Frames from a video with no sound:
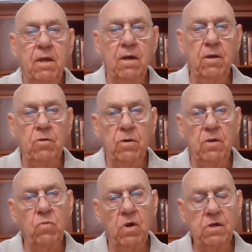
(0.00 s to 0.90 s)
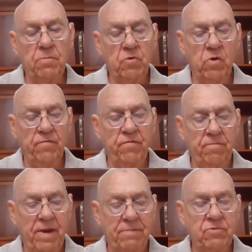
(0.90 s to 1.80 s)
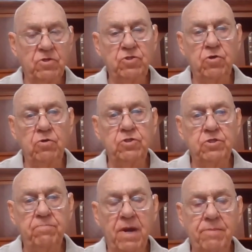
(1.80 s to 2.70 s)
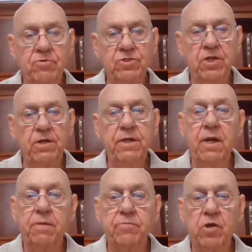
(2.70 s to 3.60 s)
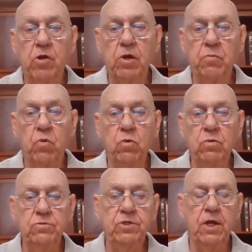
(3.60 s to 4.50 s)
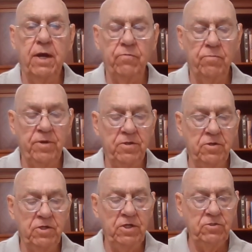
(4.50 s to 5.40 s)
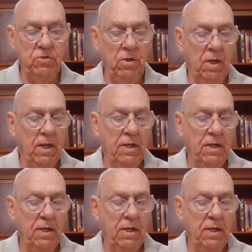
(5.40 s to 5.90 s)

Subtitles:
Hello, and welcome to Griffin Baptist Church's Bible Study. I'm Gary Wools. I will be the teacher.